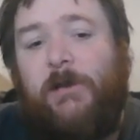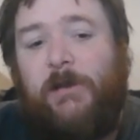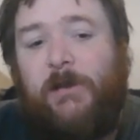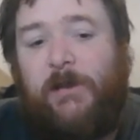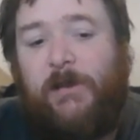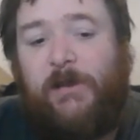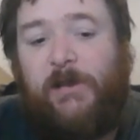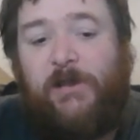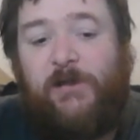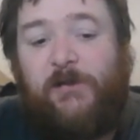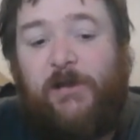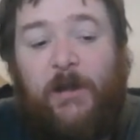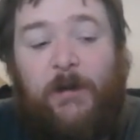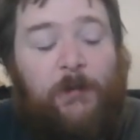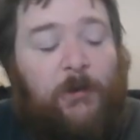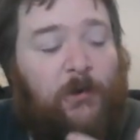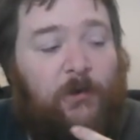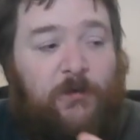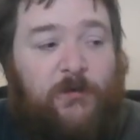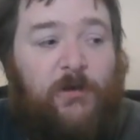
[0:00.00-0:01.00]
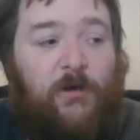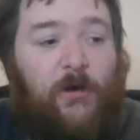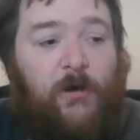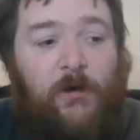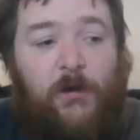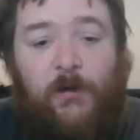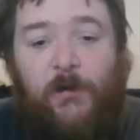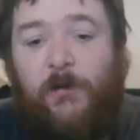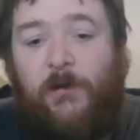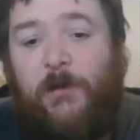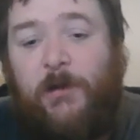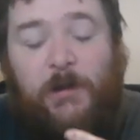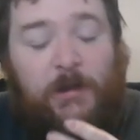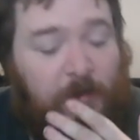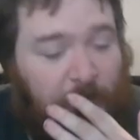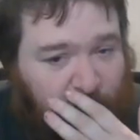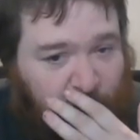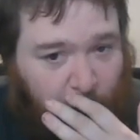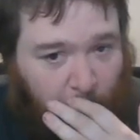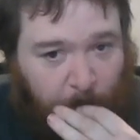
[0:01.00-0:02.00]
In his like go tall,
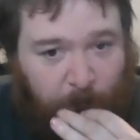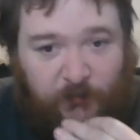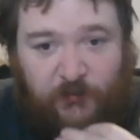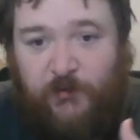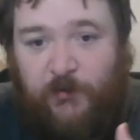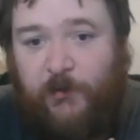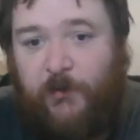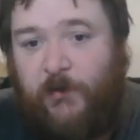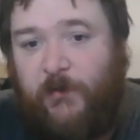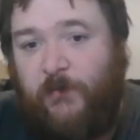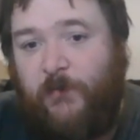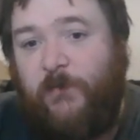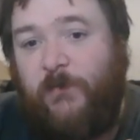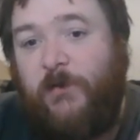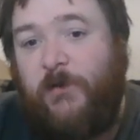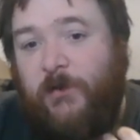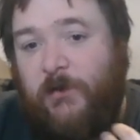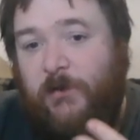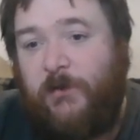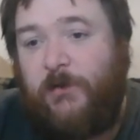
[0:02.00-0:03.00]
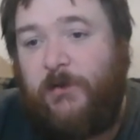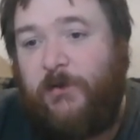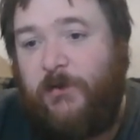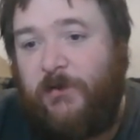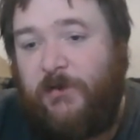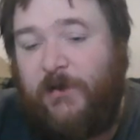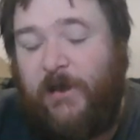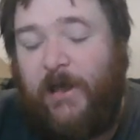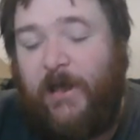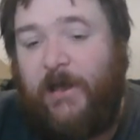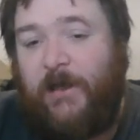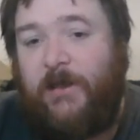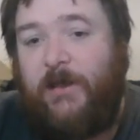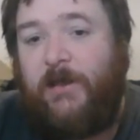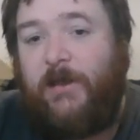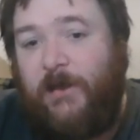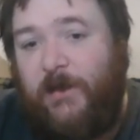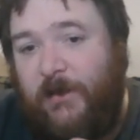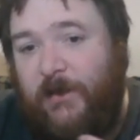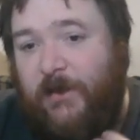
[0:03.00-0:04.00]
dumb stuff deck,
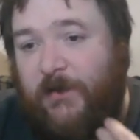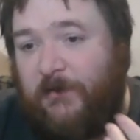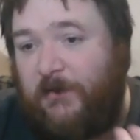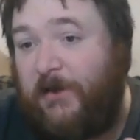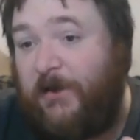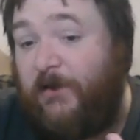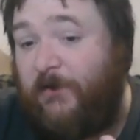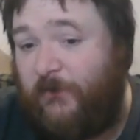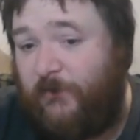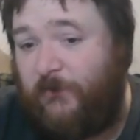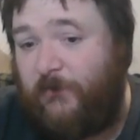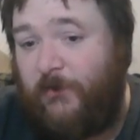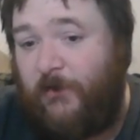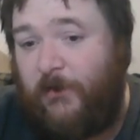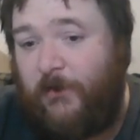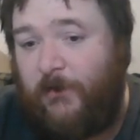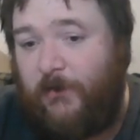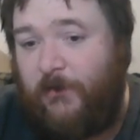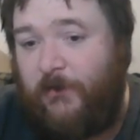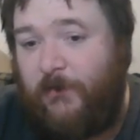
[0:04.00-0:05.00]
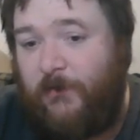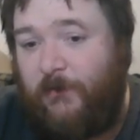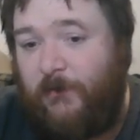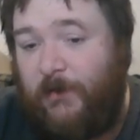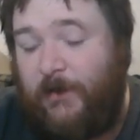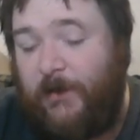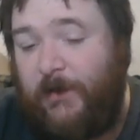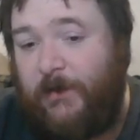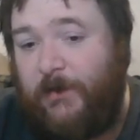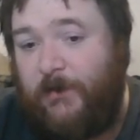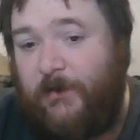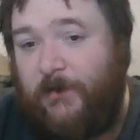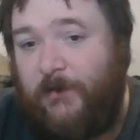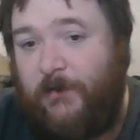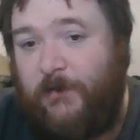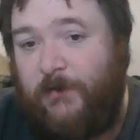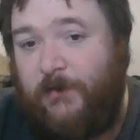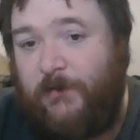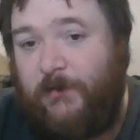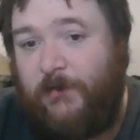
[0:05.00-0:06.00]
he is a little strong, right?
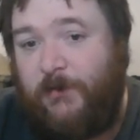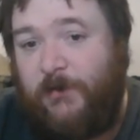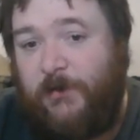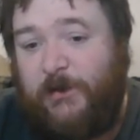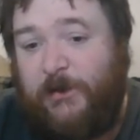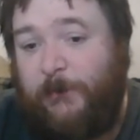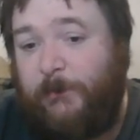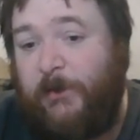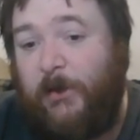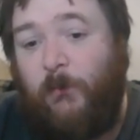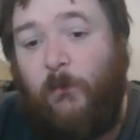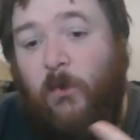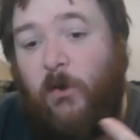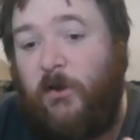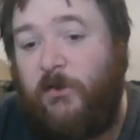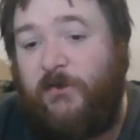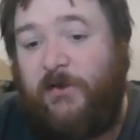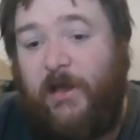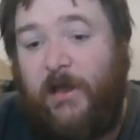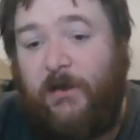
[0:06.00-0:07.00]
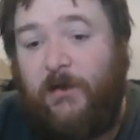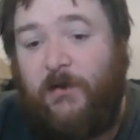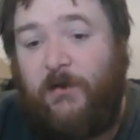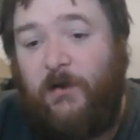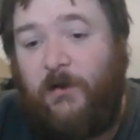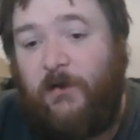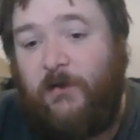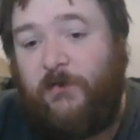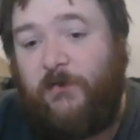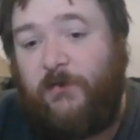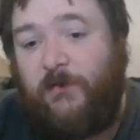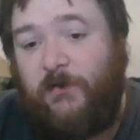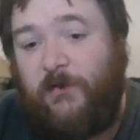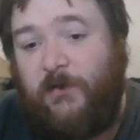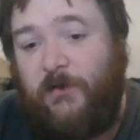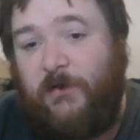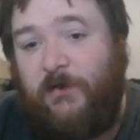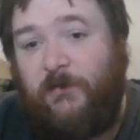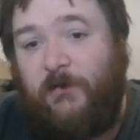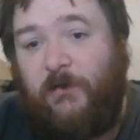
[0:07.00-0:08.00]
You play 110 cost,
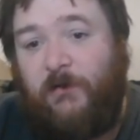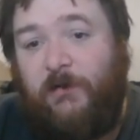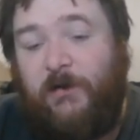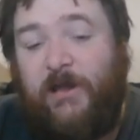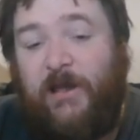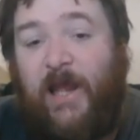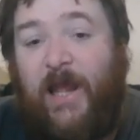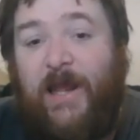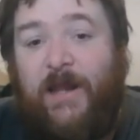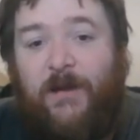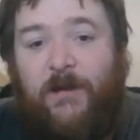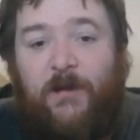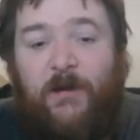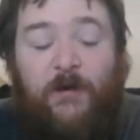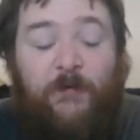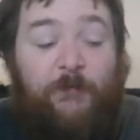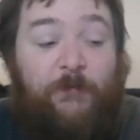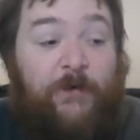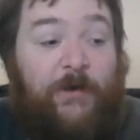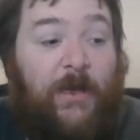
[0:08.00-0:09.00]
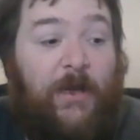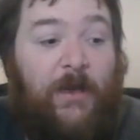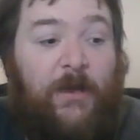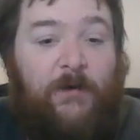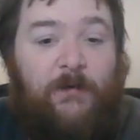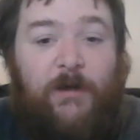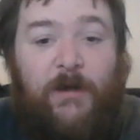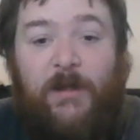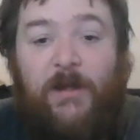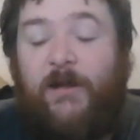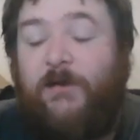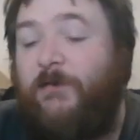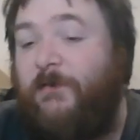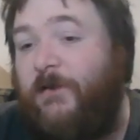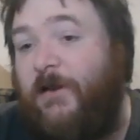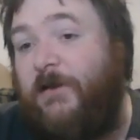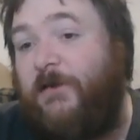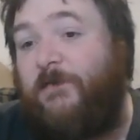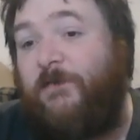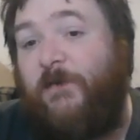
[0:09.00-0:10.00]
he's already a free 8, right?
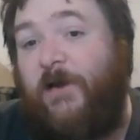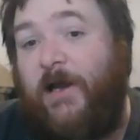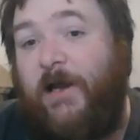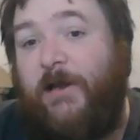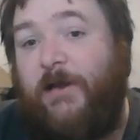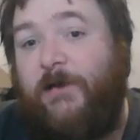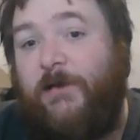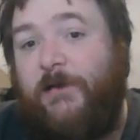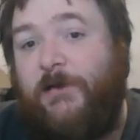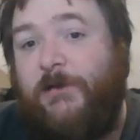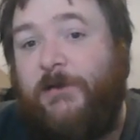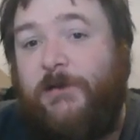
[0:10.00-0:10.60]
That's fine.